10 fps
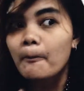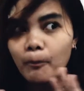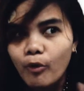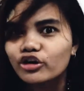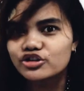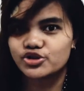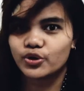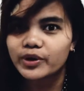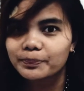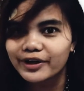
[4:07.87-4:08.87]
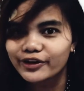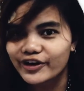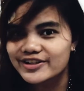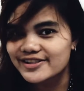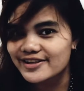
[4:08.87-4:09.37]
More so with
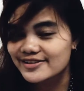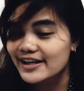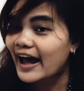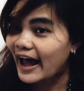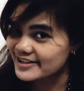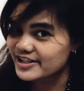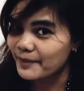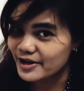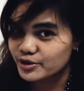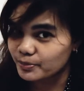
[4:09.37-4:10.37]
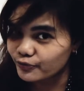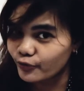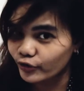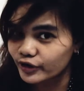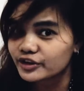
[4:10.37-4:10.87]
Bitcoin since, as I mentioned
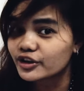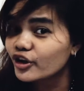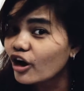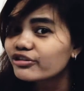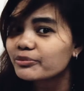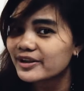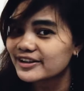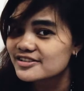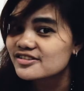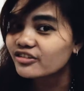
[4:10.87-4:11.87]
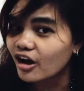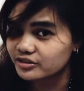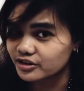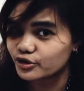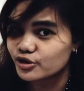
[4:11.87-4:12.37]
before, the government is
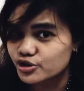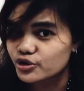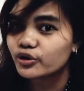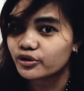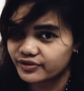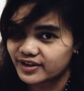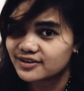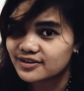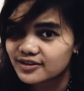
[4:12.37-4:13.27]
not in control of it.